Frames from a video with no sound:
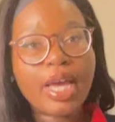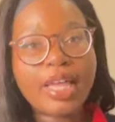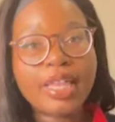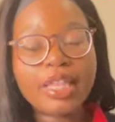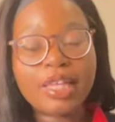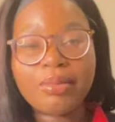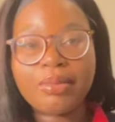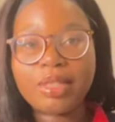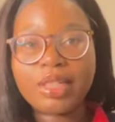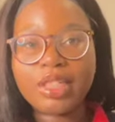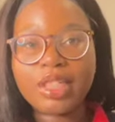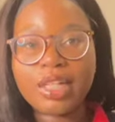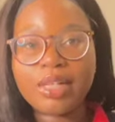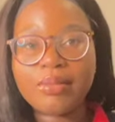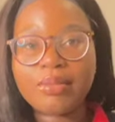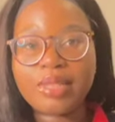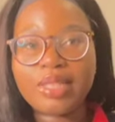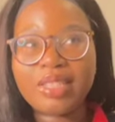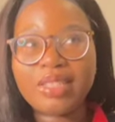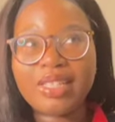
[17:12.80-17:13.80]
And then when it
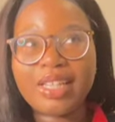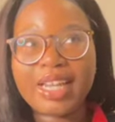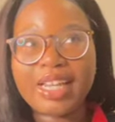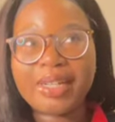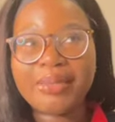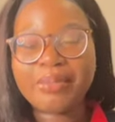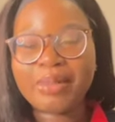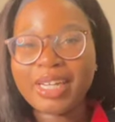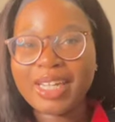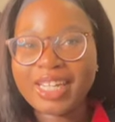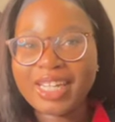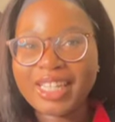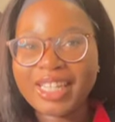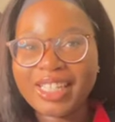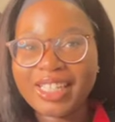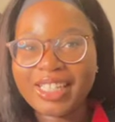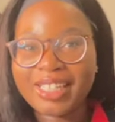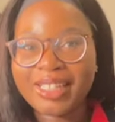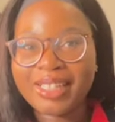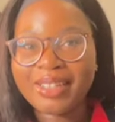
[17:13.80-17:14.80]
comes to like
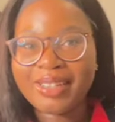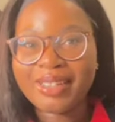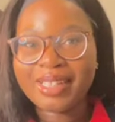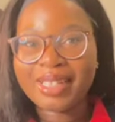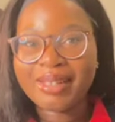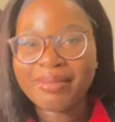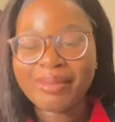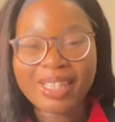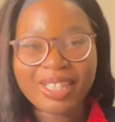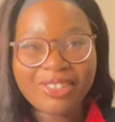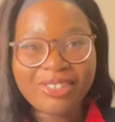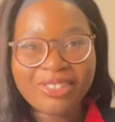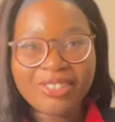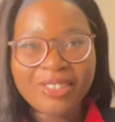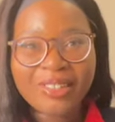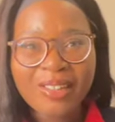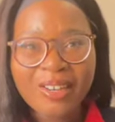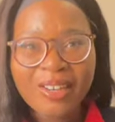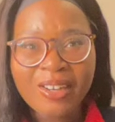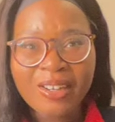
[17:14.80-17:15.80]
buying my own
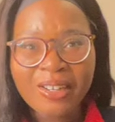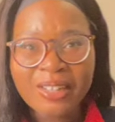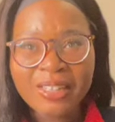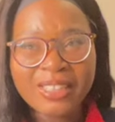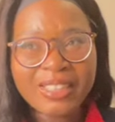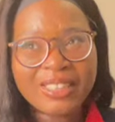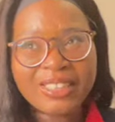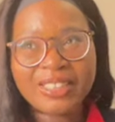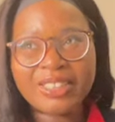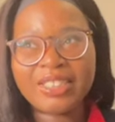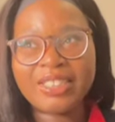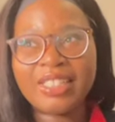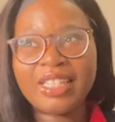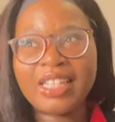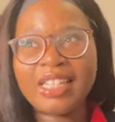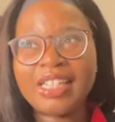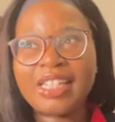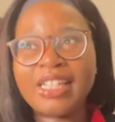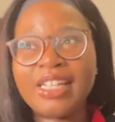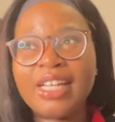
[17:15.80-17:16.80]
cars and
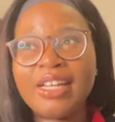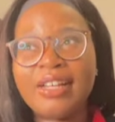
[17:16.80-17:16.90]
like